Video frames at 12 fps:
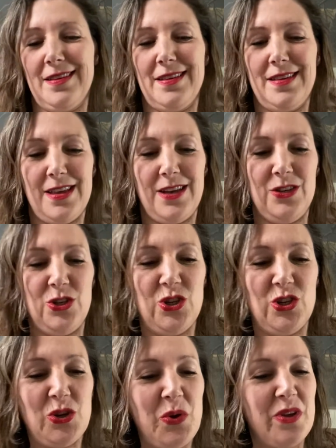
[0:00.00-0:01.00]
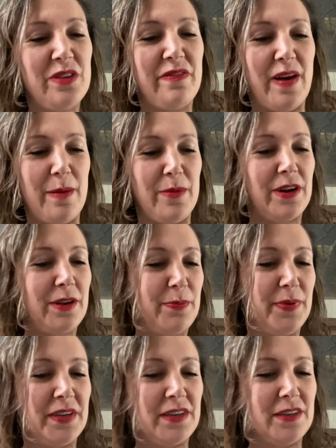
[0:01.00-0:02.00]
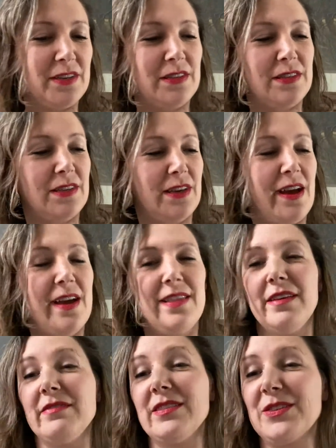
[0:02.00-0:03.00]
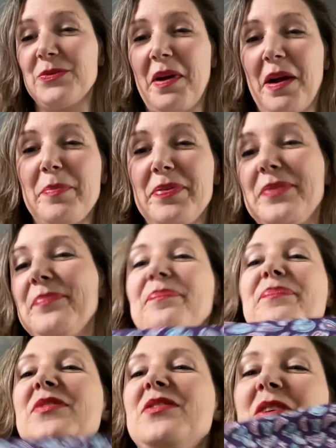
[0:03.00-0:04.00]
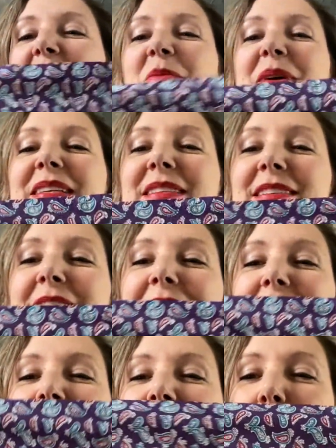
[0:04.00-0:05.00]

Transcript: I'll show you the fabric because I love this wrap. So on the one side,